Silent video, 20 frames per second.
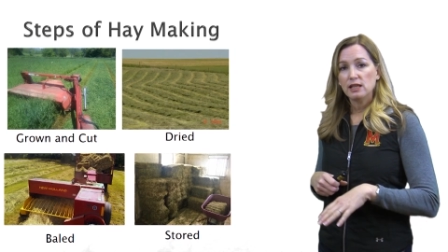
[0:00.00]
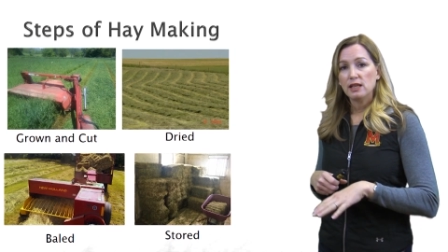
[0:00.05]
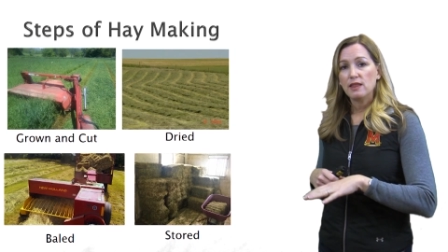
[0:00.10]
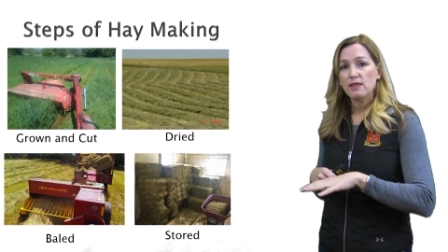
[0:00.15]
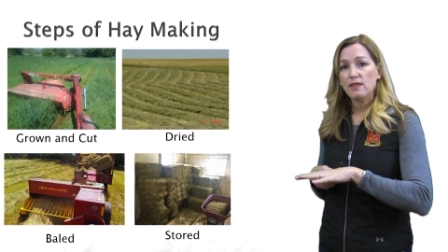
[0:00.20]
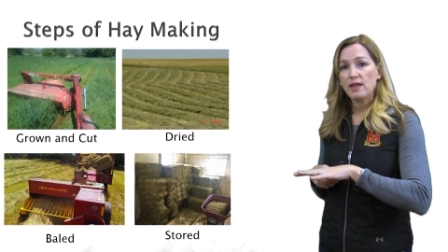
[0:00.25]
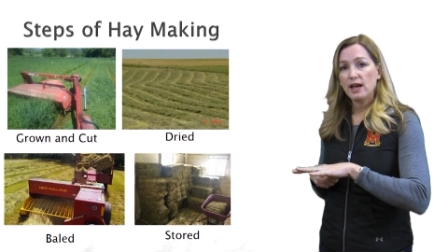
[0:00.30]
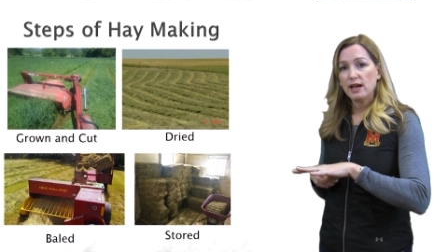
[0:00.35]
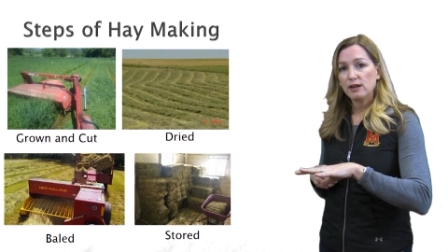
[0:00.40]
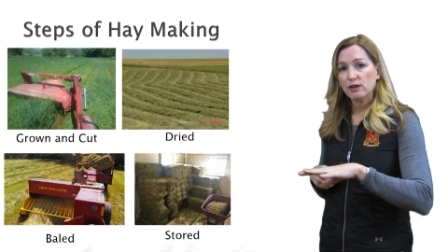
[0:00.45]

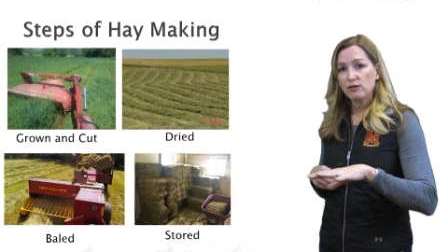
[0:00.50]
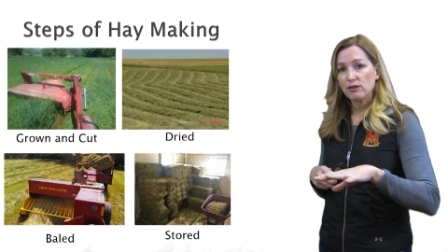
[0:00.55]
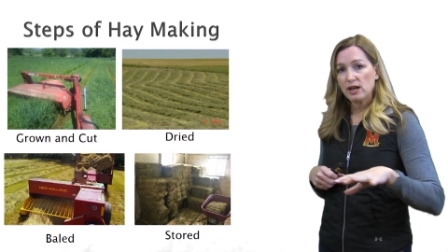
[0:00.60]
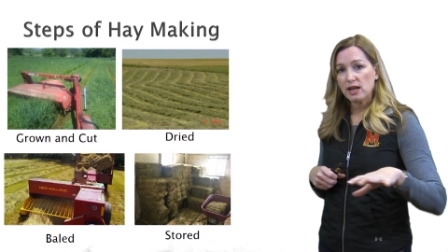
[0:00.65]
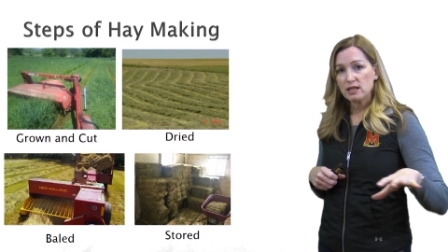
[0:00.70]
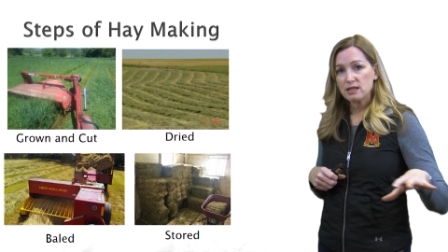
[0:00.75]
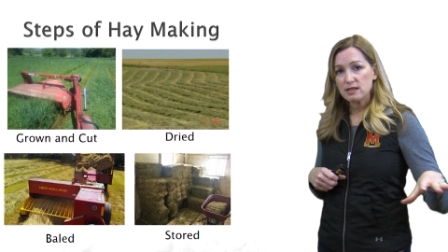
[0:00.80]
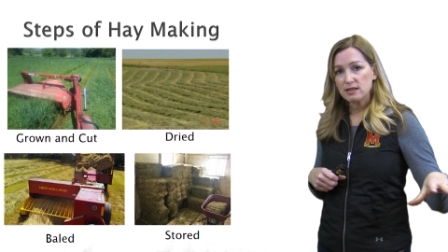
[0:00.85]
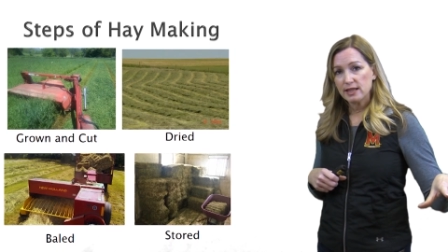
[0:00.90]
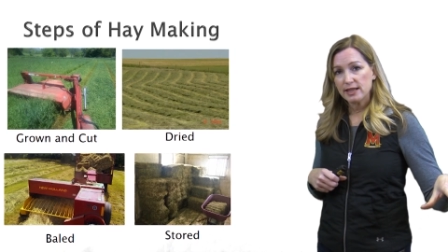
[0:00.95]
That
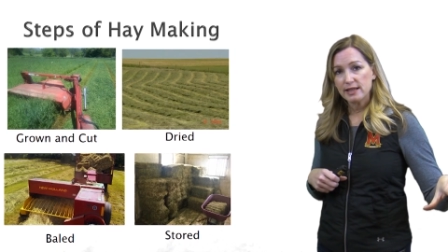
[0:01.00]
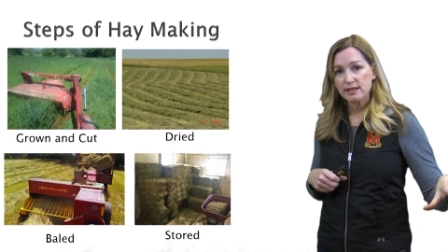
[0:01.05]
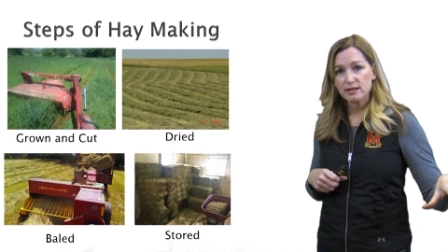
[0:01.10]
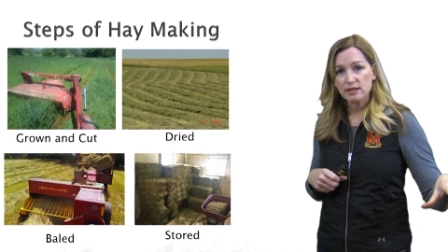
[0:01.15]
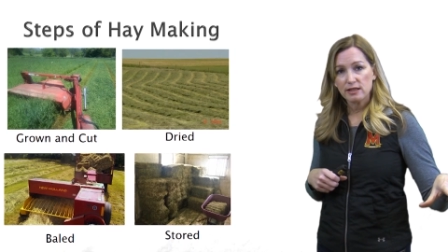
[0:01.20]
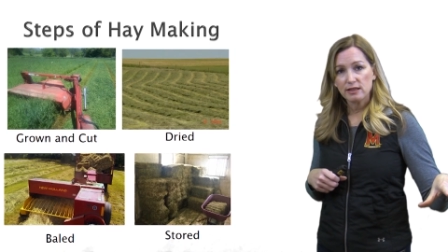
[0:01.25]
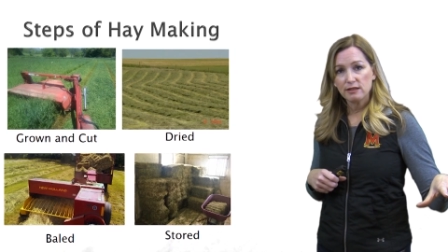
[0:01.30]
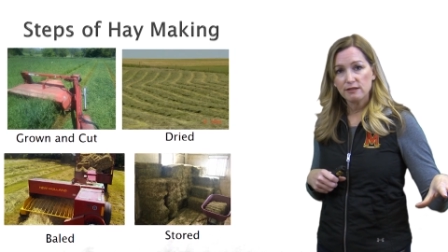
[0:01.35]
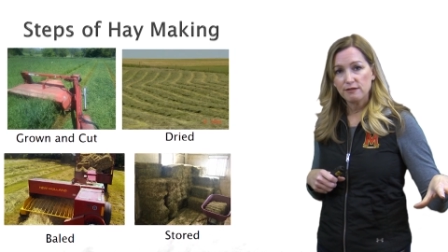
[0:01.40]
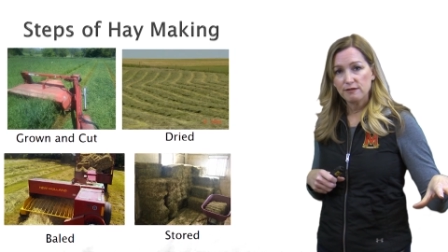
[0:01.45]
grass lays
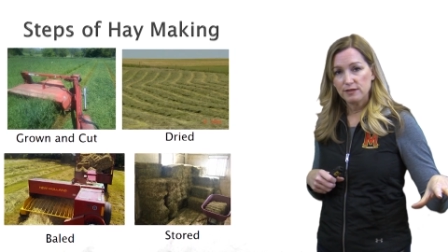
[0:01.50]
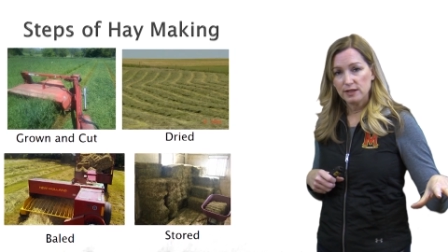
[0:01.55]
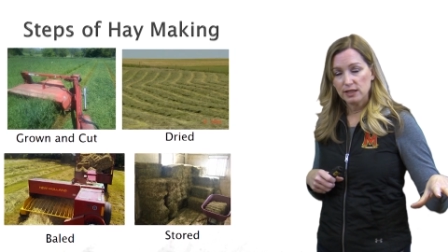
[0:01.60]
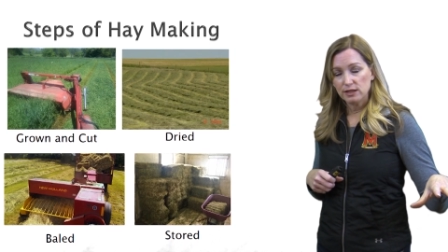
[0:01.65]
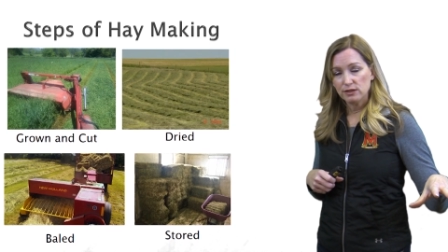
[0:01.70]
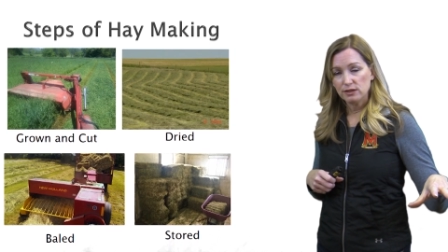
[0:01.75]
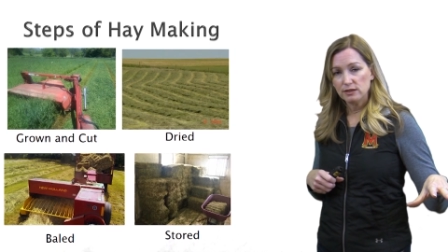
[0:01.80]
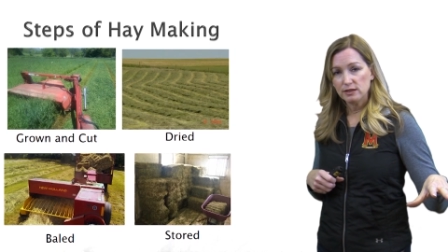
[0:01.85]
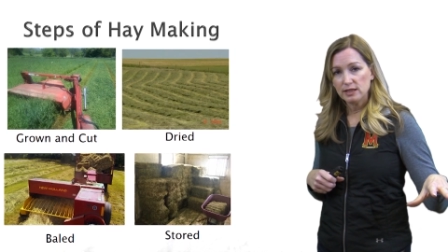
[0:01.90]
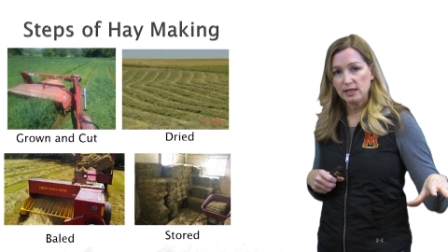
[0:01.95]
on the
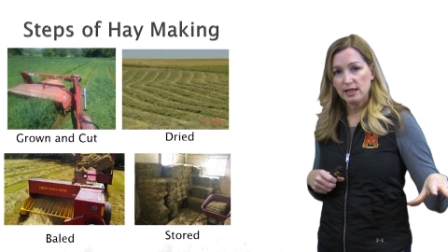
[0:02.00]
field